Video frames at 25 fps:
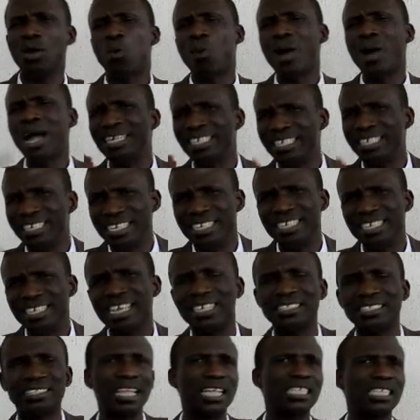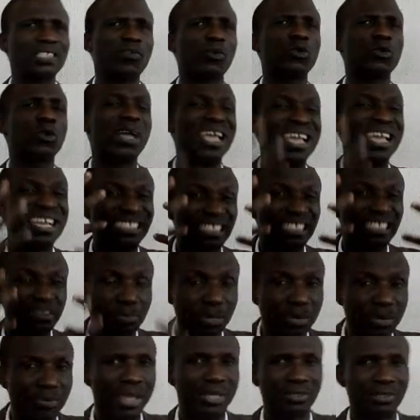While the E there stands for your
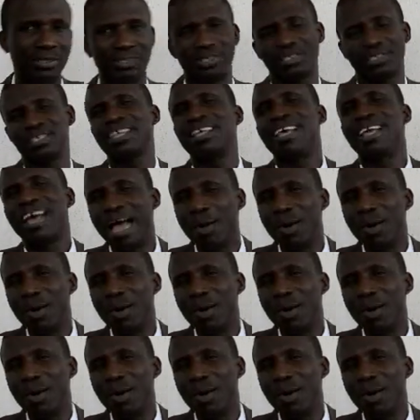experiences.